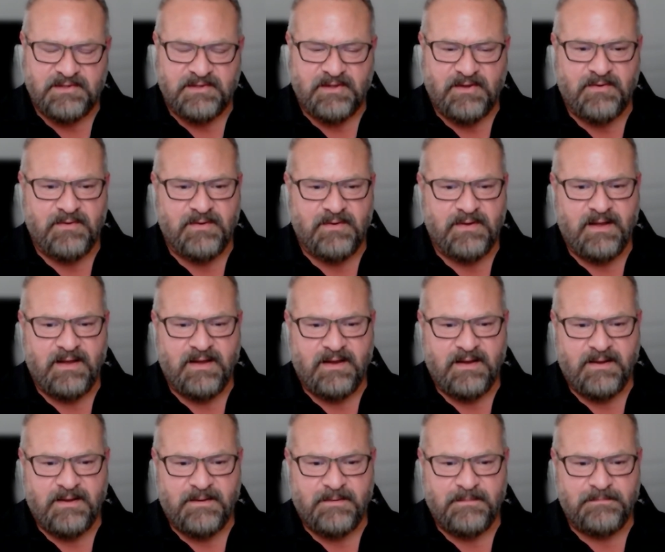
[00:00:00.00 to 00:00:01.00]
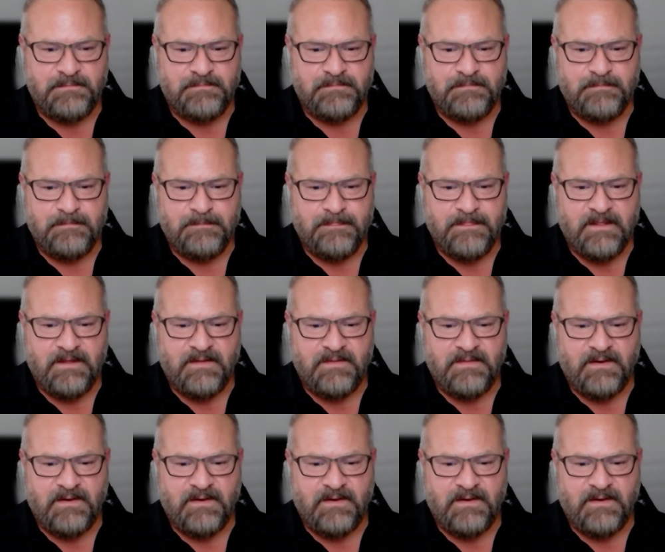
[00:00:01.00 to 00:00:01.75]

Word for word: So um, the,